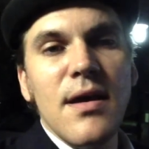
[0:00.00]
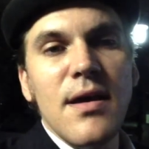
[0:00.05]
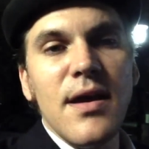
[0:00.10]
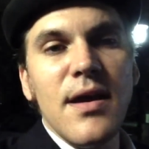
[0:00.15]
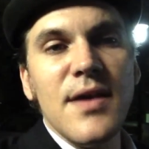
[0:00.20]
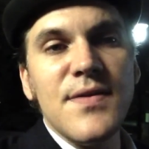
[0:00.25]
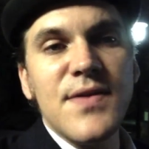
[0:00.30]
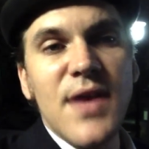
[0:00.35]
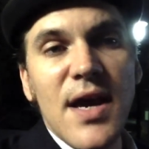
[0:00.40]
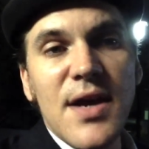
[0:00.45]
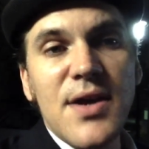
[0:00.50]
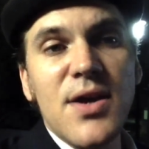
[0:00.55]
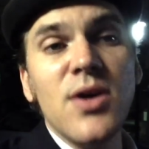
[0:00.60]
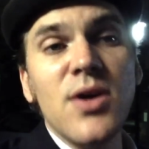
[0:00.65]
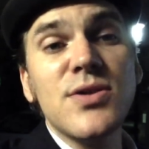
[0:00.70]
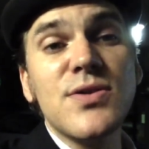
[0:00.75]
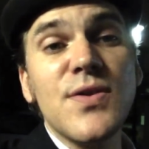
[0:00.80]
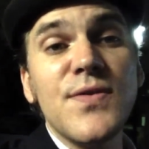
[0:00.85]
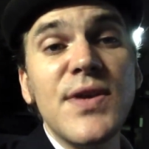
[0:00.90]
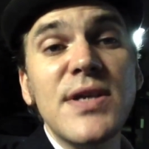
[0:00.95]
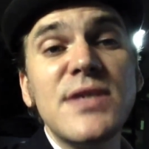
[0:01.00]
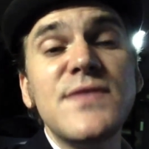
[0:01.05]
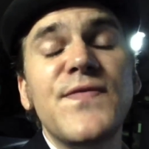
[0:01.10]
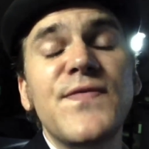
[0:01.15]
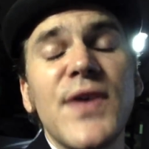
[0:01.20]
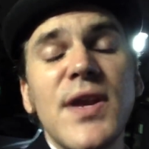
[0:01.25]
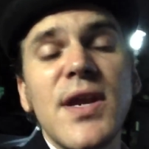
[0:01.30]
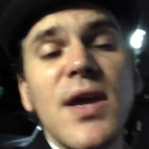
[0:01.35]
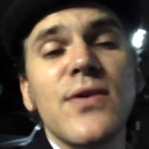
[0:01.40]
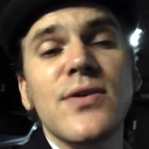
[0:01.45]
And that goes for this
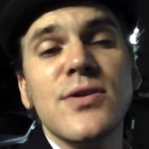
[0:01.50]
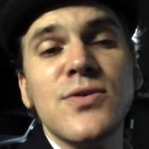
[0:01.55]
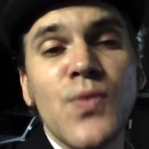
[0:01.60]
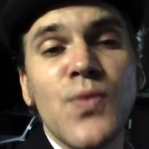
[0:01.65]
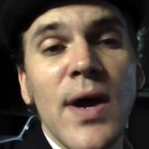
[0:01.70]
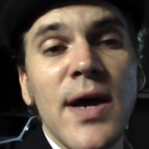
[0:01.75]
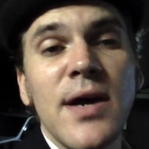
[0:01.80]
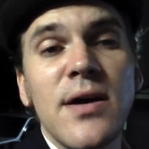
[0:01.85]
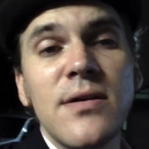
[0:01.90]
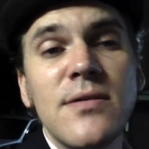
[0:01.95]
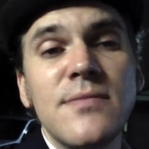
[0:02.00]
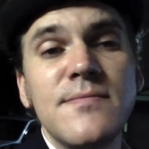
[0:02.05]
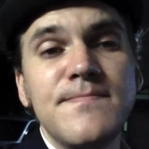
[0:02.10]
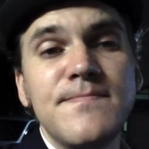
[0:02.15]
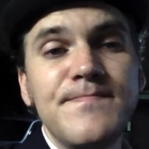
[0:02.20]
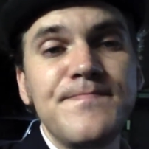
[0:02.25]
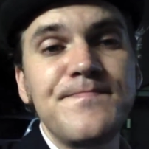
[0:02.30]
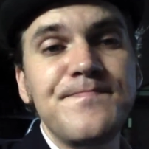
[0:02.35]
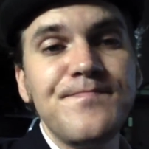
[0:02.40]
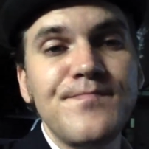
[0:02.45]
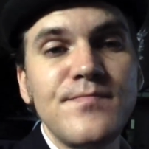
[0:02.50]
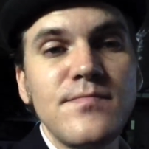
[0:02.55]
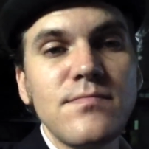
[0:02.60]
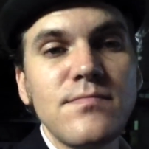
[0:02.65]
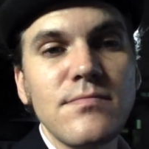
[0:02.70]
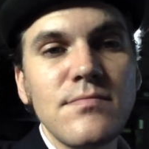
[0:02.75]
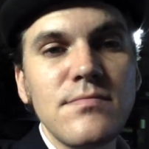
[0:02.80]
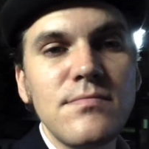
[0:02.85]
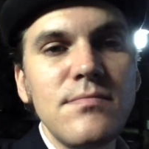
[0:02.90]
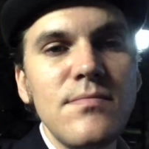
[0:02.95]
video as well.
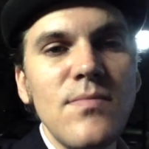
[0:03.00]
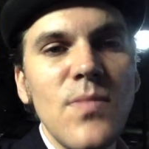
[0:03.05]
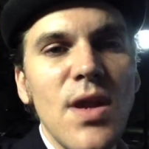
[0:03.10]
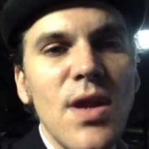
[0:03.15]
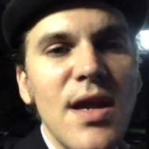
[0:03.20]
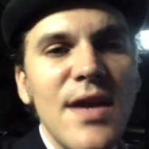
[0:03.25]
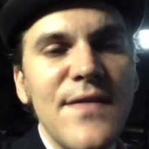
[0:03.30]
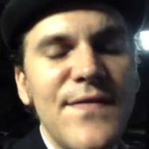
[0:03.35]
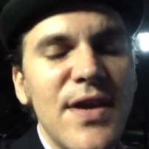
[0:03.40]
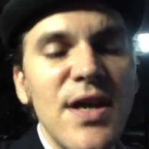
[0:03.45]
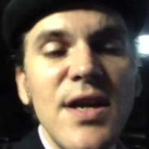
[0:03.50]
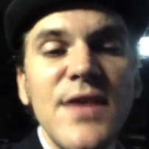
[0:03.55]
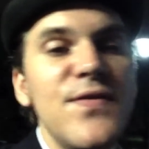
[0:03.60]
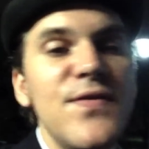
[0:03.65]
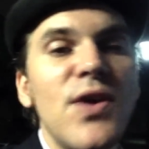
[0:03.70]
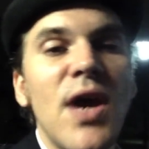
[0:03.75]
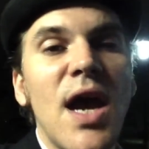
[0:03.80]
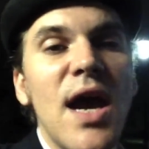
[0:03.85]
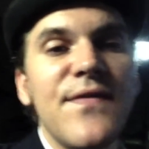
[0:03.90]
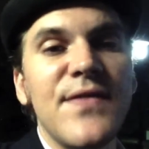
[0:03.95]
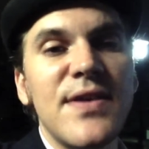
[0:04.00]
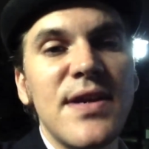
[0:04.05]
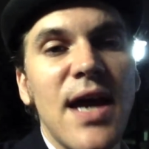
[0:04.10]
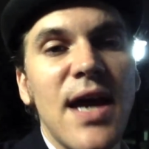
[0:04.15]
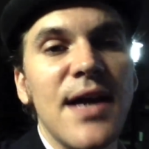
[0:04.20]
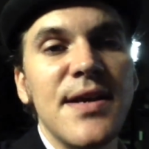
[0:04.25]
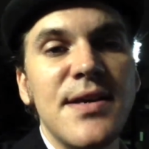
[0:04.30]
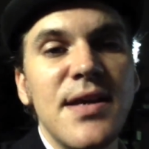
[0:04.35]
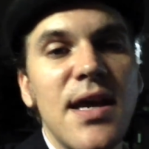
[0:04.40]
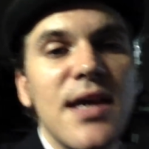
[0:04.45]
And if any of you have any
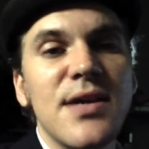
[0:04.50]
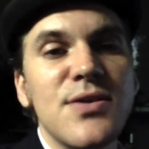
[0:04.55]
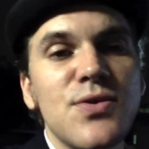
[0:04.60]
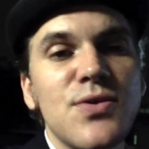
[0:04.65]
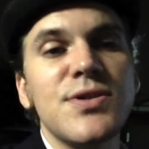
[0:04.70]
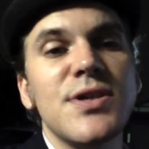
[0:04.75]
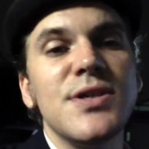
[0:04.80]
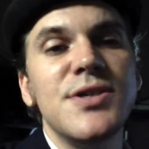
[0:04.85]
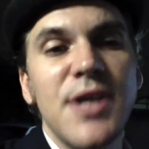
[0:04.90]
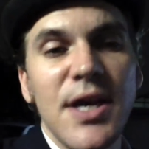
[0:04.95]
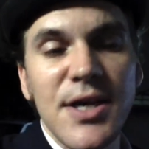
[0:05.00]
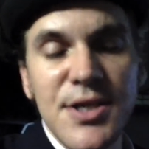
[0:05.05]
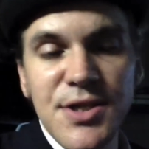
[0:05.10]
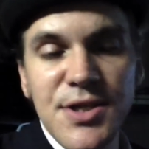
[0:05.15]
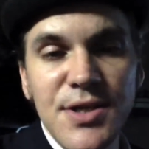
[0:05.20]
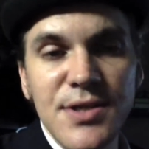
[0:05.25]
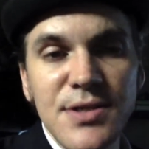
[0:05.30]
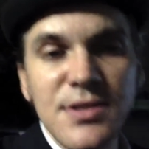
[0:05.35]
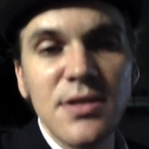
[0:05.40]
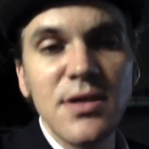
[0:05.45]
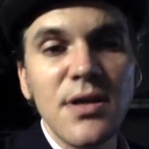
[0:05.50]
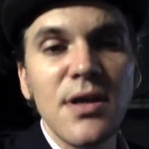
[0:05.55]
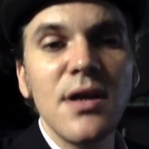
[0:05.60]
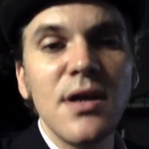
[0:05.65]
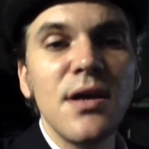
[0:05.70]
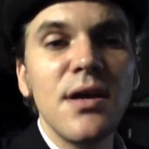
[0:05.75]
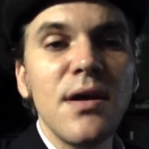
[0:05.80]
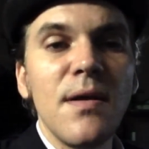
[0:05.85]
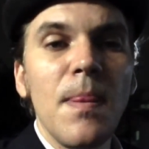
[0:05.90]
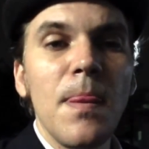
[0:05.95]
ideas or suggestions,
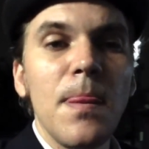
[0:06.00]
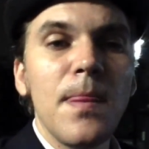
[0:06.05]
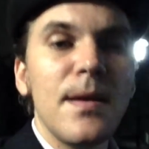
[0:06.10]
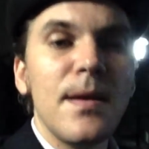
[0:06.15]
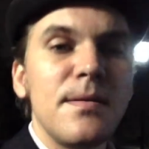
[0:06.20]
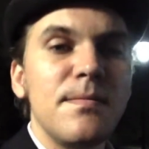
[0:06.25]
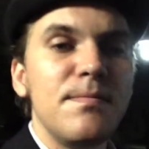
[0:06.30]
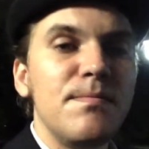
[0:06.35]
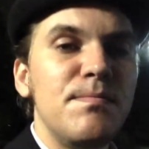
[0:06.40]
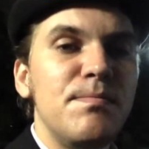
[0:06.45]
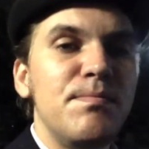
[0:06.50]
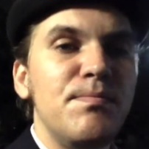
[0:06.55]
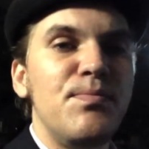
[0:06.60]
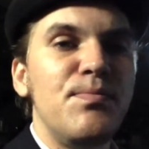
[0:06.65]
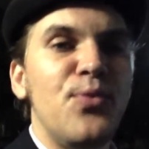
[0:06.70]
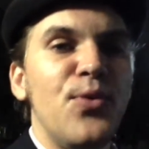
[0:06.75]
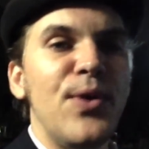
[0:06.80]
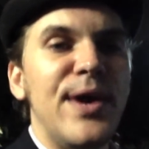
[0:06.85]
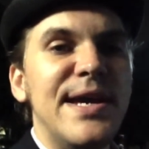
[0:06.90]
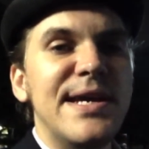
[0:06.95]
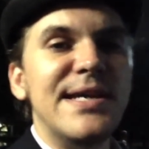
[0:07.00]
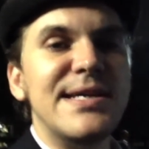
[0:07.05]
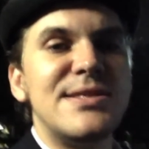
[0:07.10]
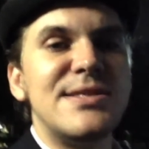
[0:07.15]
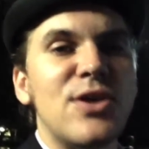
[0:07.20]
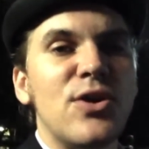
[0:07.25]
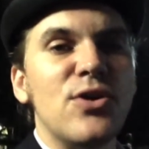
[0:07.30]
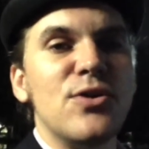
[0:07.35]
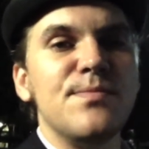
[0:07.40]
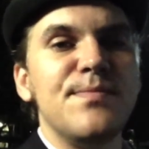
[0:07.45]
please
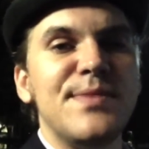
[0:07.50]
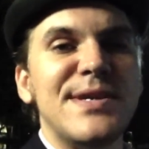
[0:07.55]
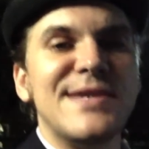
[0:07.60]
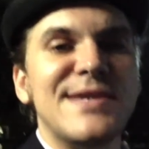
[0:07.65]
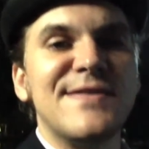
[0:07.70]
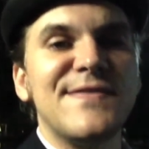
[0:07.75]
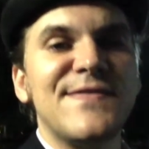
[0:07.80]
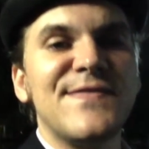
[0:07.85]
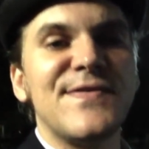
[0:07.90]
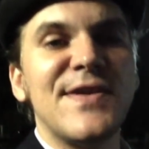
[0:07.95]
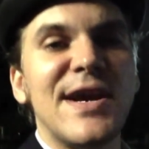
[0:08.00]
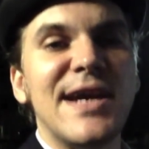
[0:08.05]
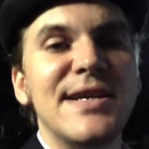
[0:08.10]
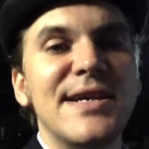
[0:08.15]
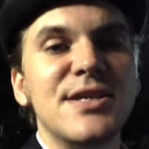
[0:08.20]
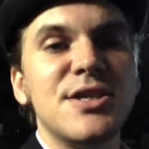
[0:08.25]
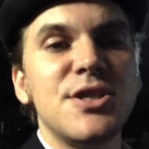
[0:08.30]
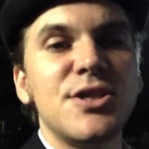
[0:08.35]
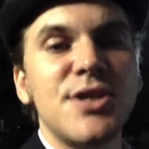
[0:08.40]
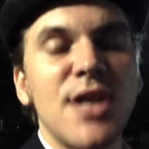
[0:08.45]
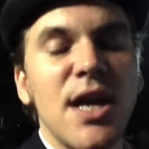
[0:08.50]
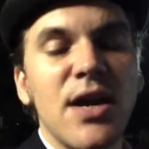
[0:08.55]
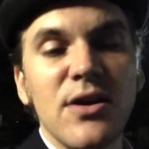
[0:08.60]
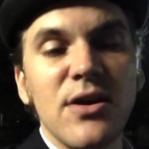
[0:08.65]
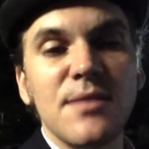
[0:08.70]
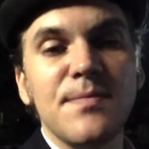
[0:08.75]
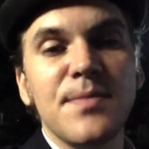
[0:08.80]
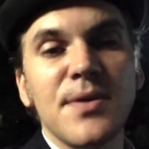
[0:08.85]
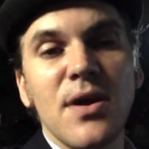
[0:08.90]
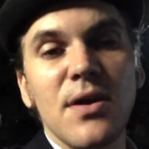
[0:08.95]
don't be afraid to
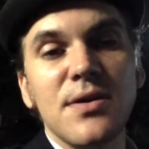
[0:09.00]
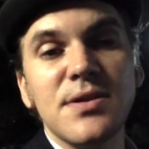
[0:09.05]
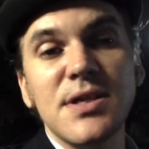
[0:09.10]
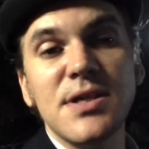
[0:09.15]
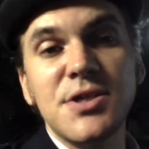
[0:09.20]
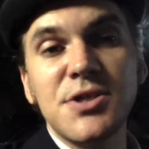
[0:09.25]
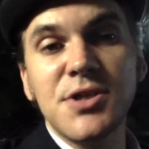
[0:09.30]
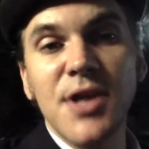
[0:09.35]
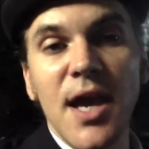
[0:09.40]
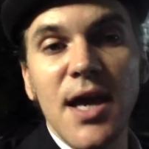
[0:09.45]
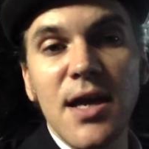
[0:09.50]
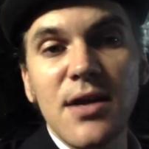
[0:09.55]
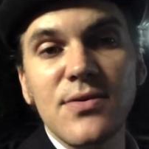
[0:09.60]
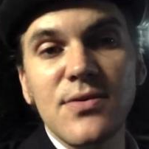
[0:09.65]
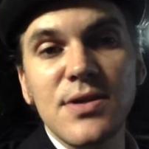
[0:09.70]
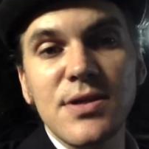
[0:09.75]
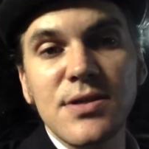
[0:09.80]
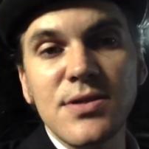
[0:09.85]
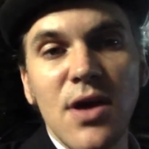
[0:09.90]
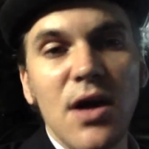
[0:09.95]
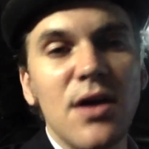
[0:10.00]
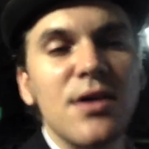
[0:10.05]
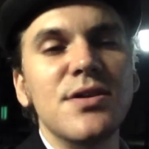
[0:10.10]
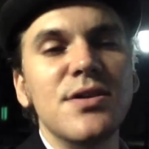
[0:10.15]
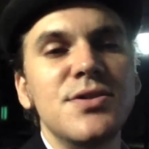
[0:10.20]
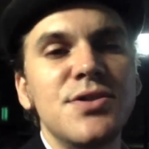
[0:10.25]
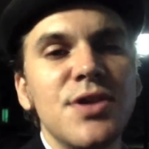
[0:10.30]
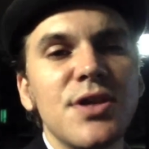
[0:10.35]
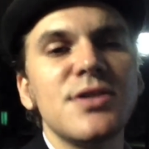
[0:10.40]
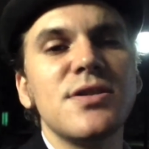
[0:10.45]
share it, because this channel is
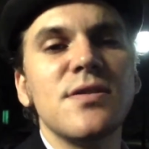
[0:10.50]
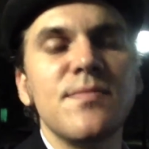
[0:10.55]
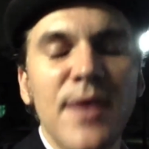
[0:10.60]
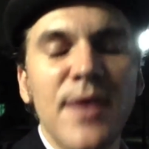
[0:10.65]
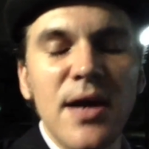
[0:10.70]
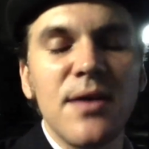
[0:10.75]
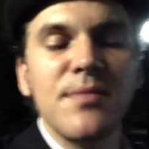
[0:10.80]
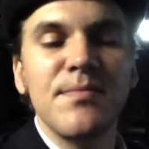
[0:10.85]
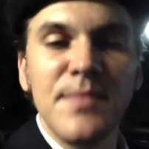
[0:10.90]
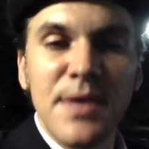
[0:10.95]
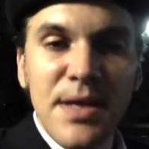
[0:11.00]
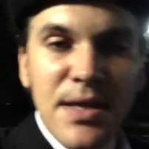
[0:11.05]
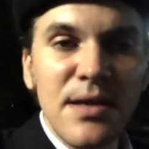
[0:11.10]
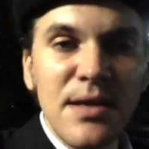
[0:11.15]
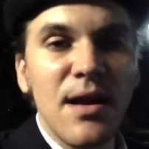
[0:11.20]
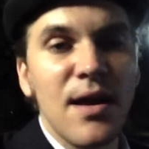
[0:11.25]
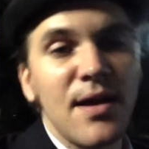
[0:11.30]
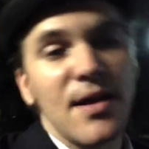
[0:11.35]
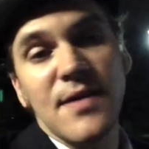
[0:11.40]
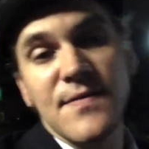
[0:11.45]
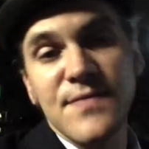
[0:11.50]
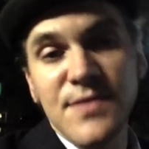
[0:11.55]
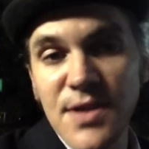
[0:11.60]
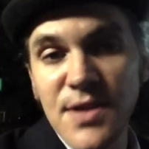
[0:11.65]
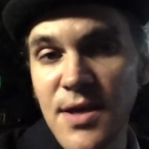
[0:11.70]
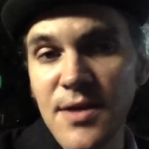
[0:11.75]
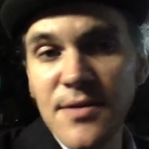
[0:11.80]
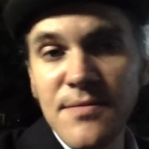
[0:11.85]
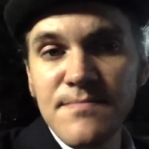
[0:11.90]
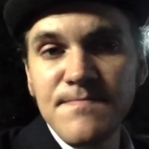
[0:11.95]
not just about me, like I've
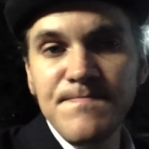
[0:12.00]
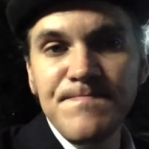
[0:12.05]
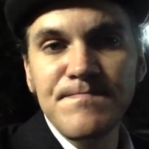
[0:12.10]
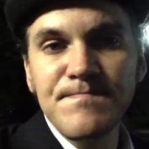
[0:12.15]
said.